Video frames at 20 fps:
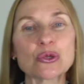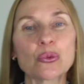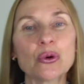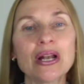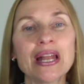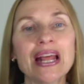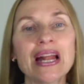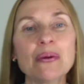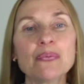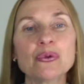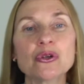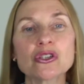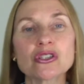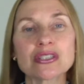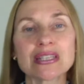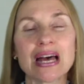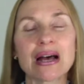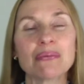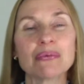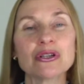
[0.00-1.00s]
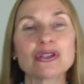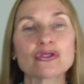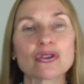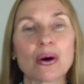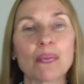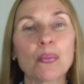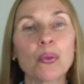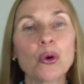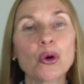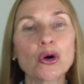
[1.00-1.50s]
will help you establish
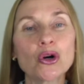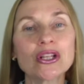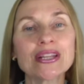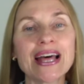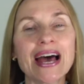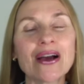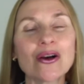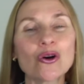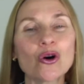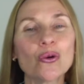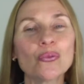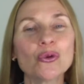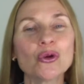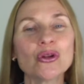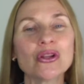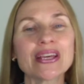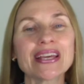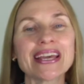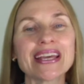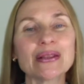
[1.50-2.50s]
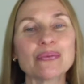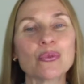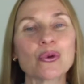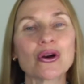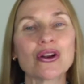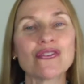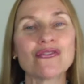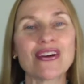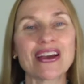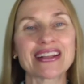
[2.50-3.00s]
rapport and communicate more
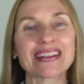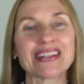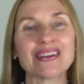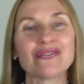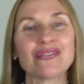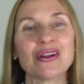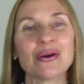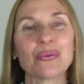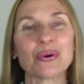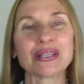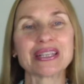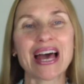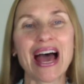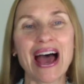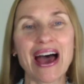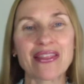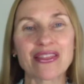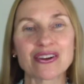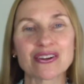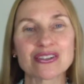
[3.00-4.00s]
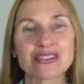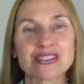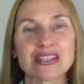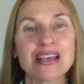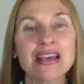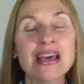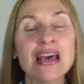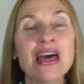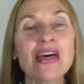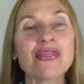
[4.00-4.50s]
effectively with others.
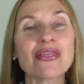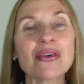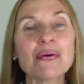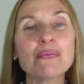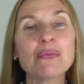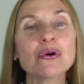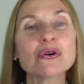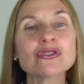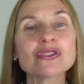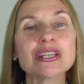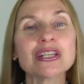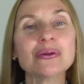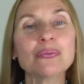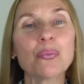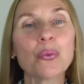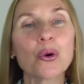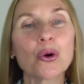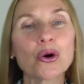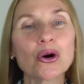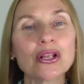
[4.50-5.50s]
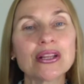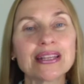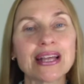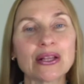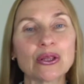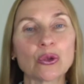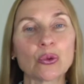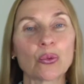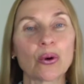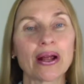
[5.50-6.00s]
The most
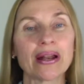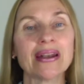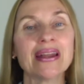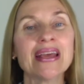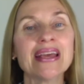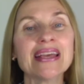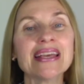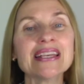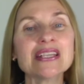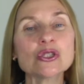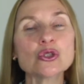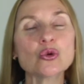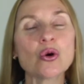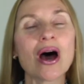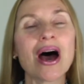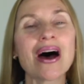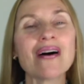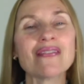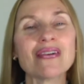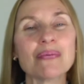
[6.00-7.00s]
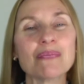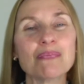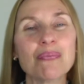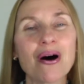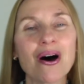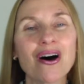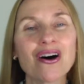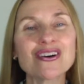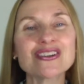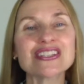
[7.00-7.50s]
important one is to have a
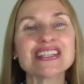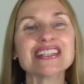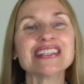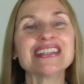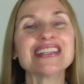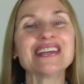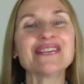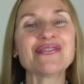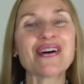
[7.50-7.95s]
positive